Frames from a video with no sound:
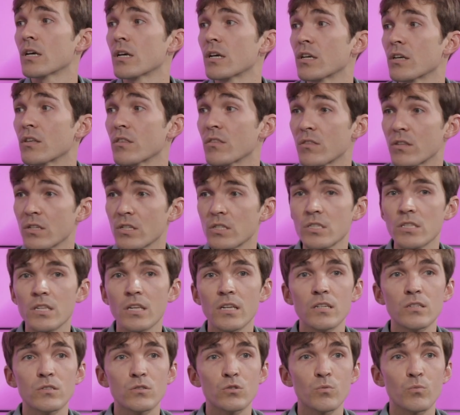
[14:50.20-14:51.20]
in this
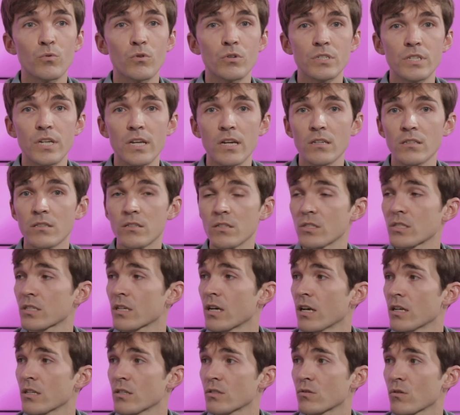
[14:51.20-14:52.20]
case to protect these
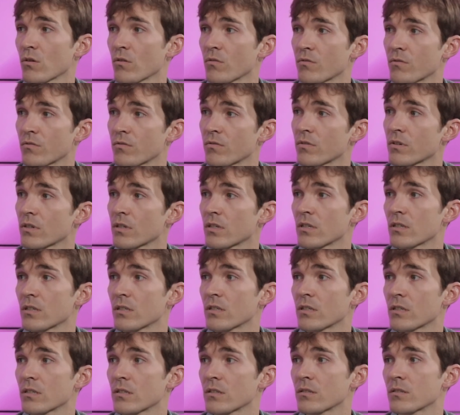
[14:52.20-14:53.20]
kinds of
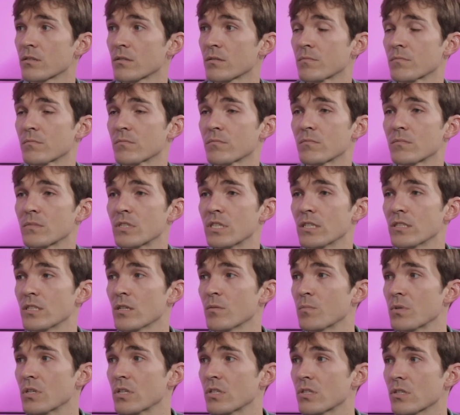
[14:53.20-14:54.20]
data
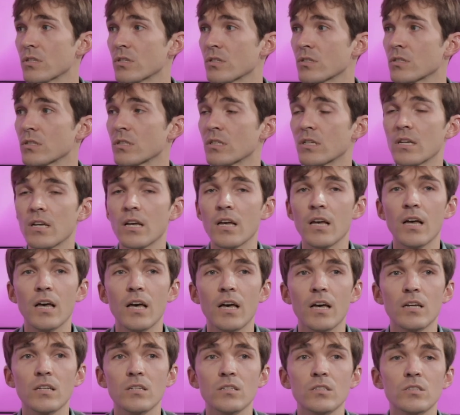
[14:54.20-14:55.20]
pieces.
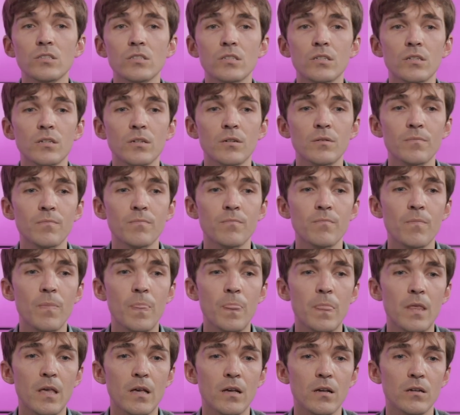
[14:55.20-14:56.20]
Mm-hmm. And
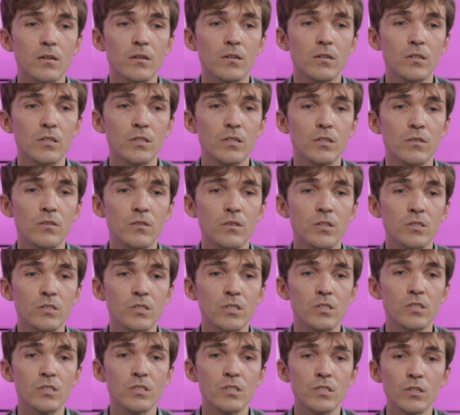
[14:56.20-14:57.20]
this
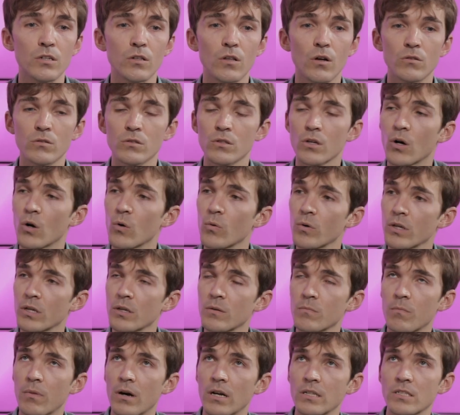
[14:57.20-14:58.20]
is still
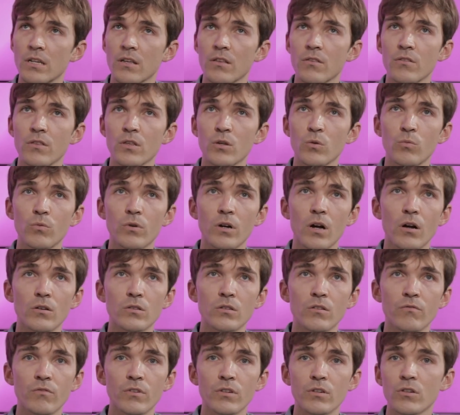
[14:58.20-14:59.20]
ongoing, but I think we're on
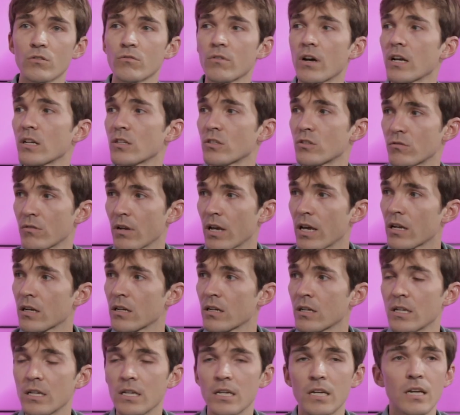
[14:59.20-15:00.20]
a very right track.
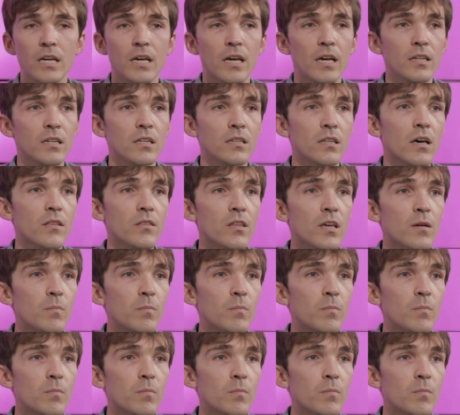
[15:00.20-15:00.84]
Yes. And another